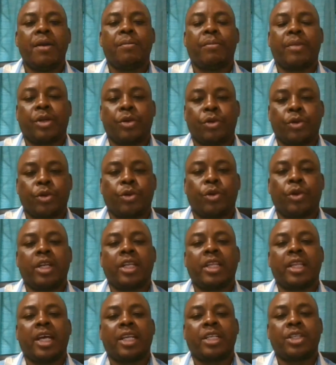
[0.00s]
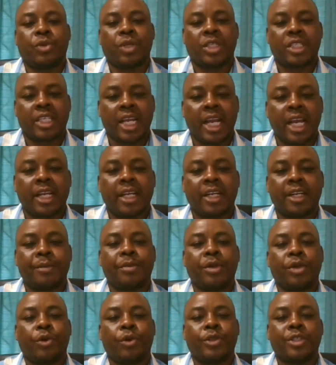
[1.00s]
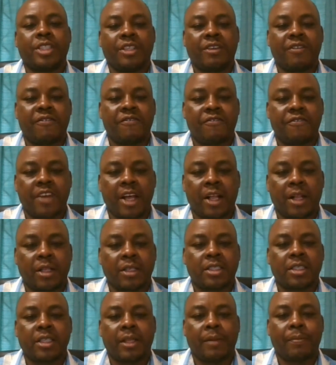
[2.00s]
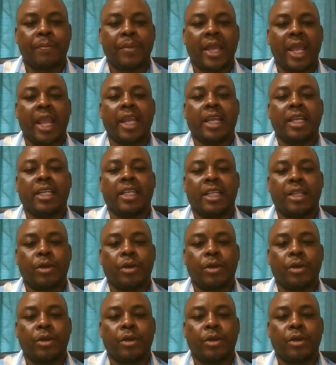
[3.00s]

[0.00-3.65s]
But not only that, he was angry because he felt the pain